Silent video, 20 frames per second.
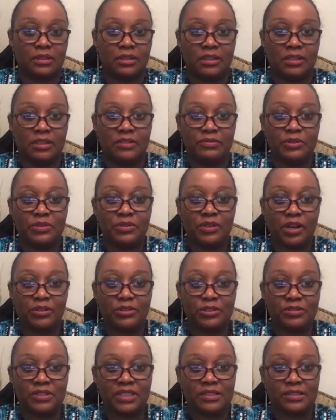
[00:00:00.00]
If you know
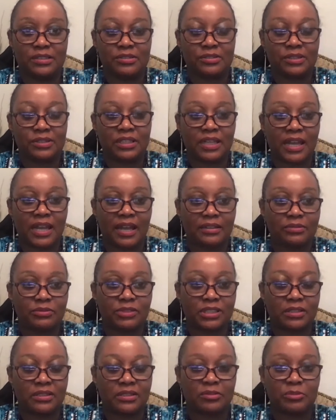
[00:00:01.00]
you need to connect
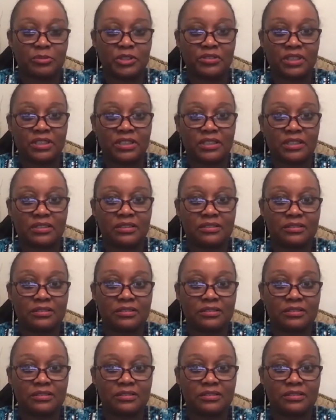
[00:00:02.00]
with a community